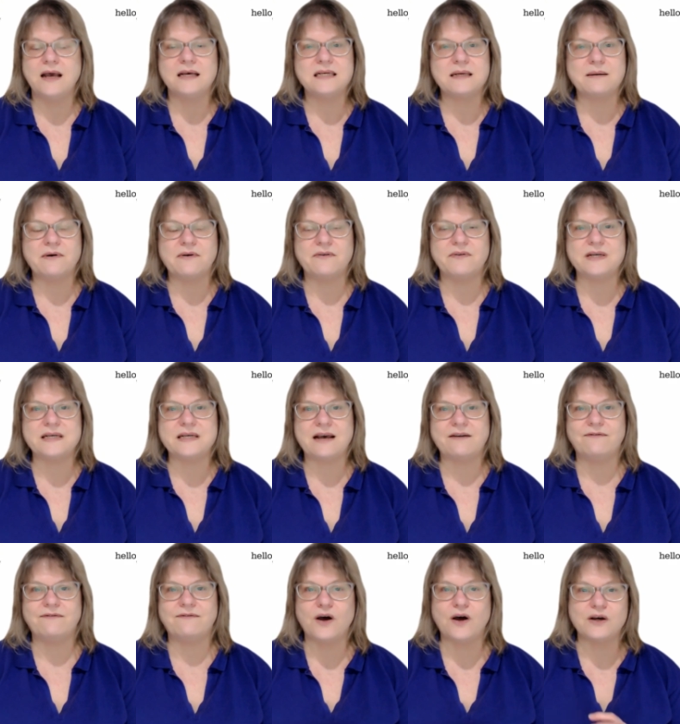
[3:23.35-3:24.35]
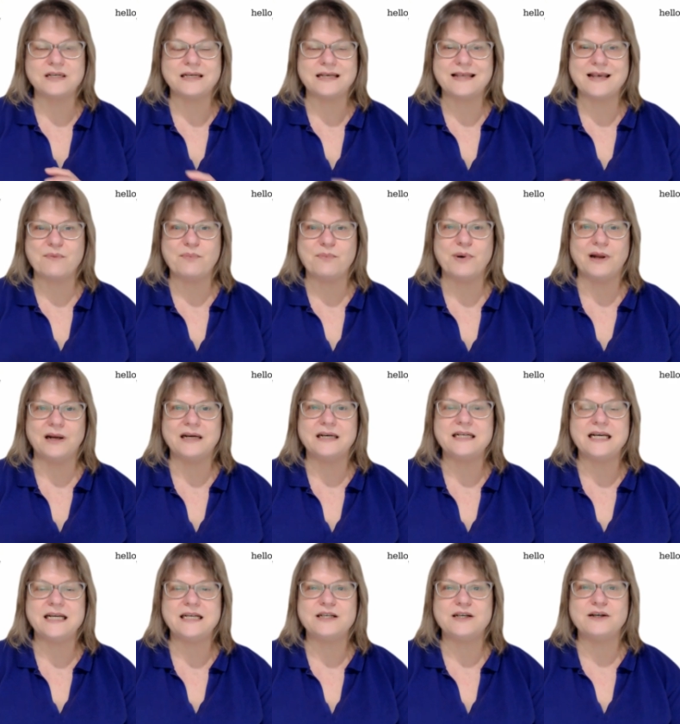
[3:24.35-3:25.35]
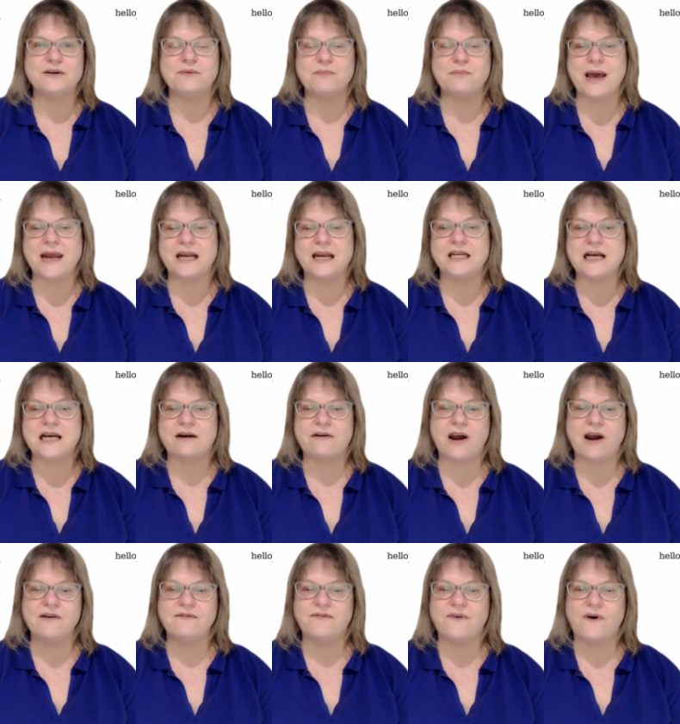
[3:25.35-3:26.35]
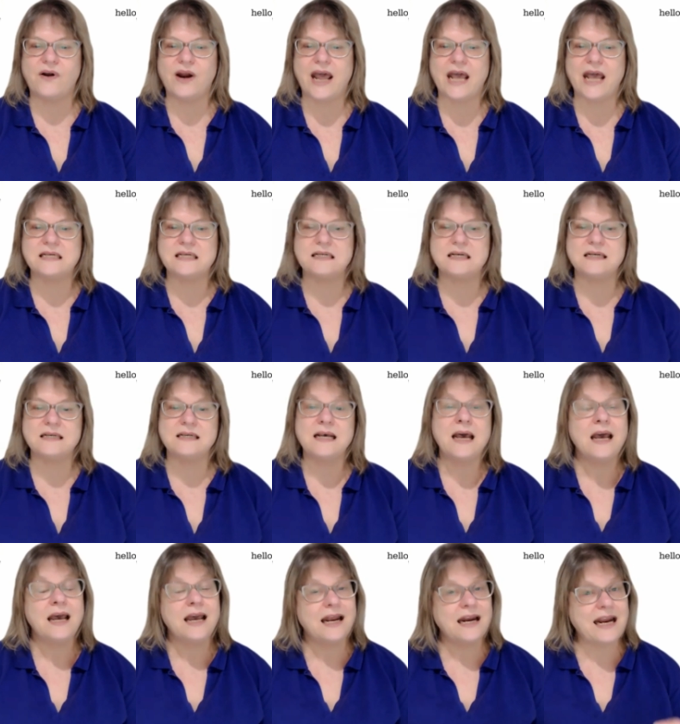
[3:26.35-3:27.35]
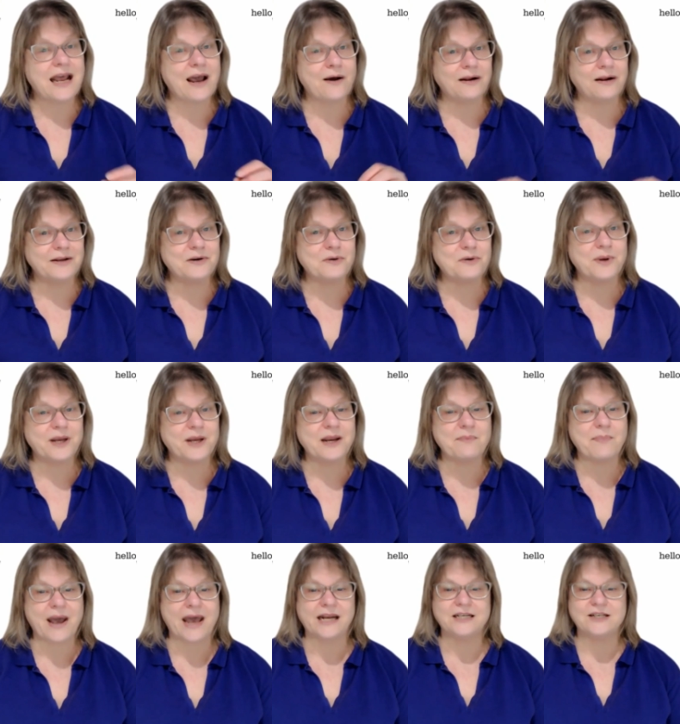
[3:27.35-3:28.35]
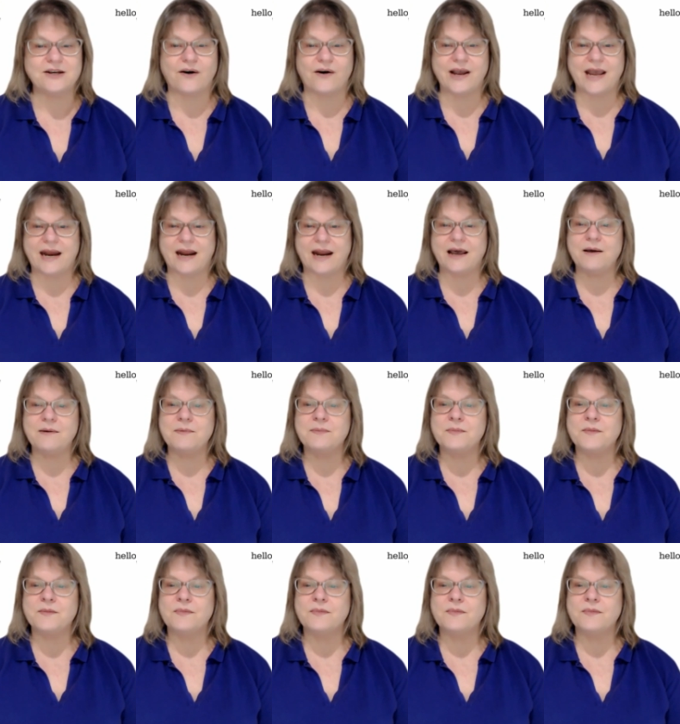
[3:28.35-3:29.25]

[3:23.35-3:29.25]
some of us have lost the ability to manage our own finances. Now, a little bit about Diana.